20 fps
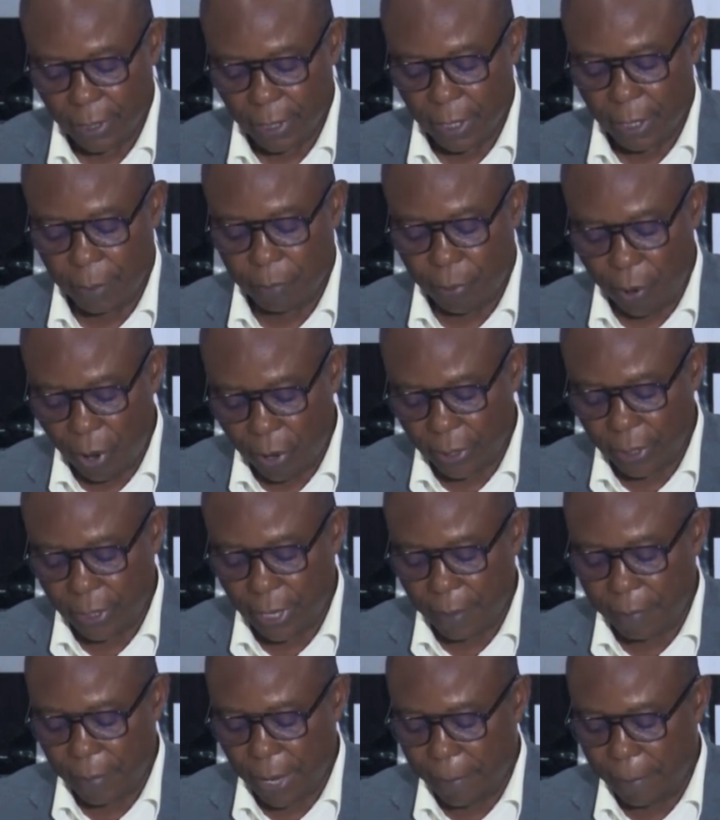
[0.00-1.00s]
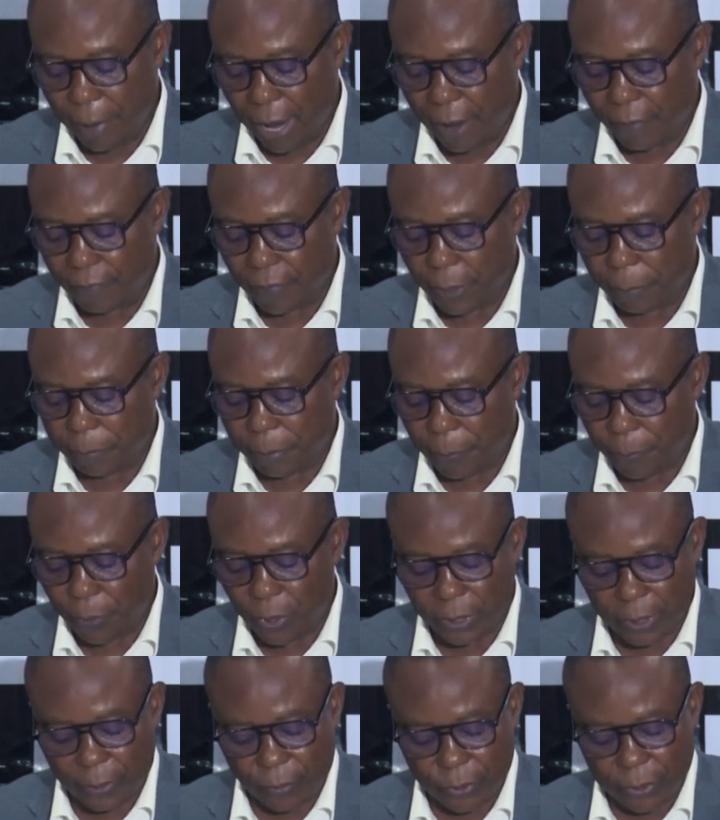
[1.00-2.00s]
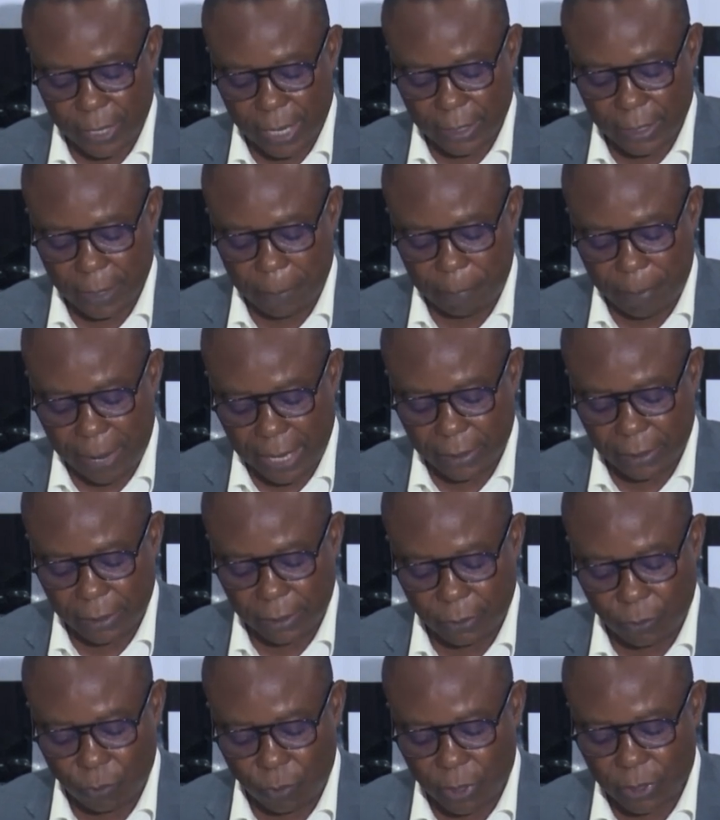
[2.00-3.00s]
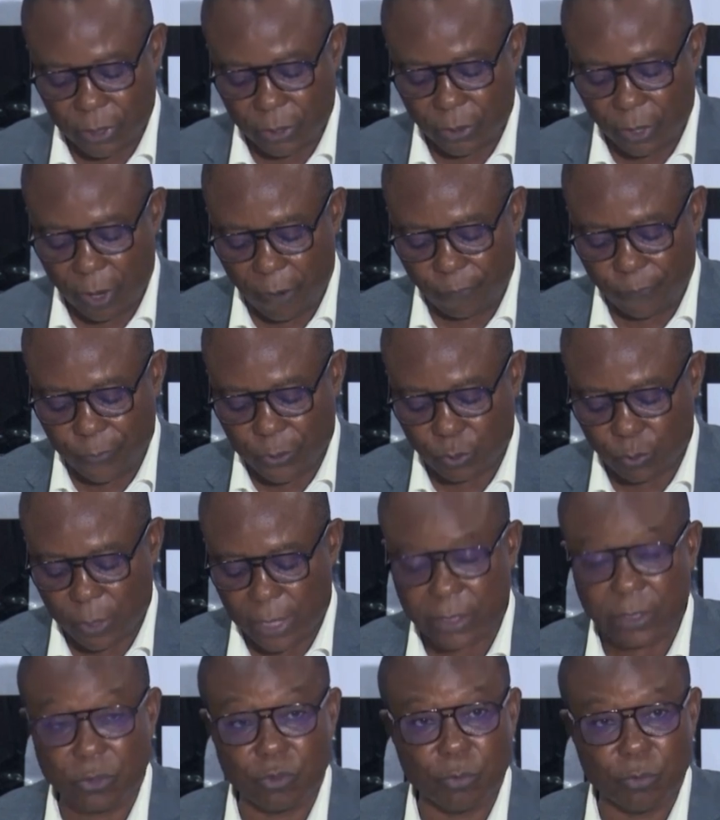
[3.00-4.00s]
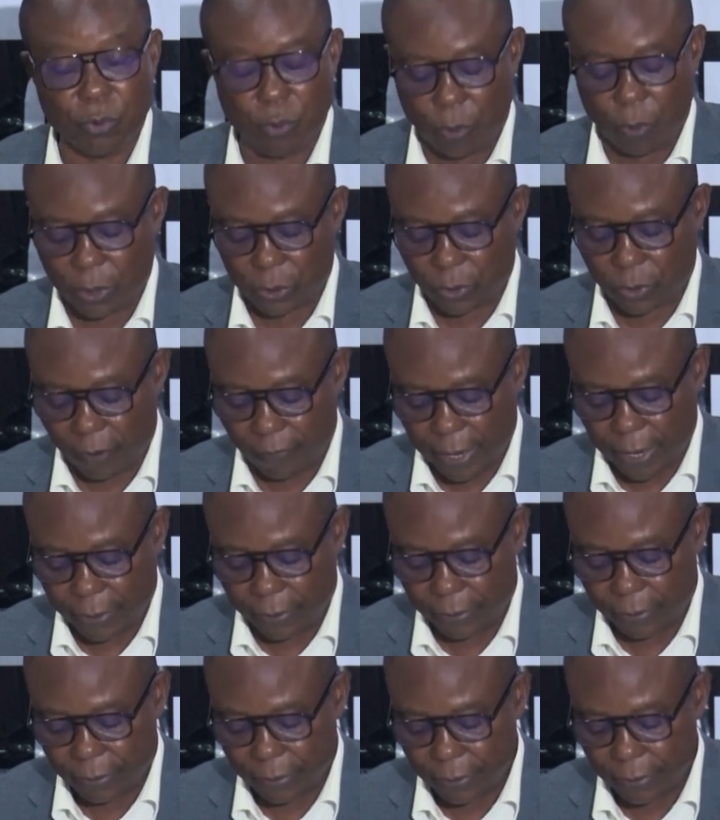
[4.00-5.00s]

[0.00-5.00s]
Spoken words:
Ibori, a member of the People's Democratic Party, was in office when Tinubu was governor